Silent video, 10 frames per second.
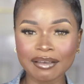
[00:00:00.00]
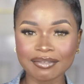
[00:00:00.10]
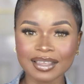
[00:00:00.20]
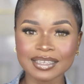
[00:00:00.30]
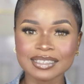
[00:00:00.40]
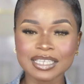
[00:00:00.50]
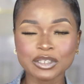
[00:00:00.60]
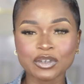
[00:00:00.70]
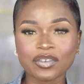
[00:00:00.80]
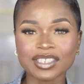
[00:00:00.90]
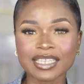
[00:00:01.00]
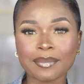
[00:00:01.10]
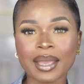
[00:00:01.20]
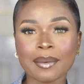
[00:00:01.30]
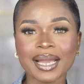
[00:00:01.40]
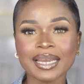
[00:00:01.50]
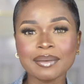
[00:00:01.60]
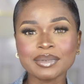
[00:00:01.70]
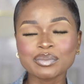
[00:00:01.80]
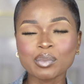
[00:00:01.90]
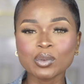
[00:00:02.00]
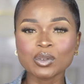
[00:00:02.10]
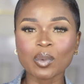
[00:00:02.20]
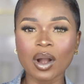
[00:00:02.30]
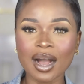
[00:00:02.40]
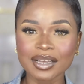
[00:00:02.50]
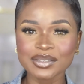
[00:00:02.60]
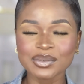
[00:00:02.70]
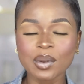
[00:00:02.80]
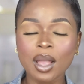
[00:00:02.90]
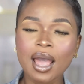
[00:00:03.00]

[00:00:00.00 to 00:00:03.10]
If this is your first time here, my name is Muzu Muazu,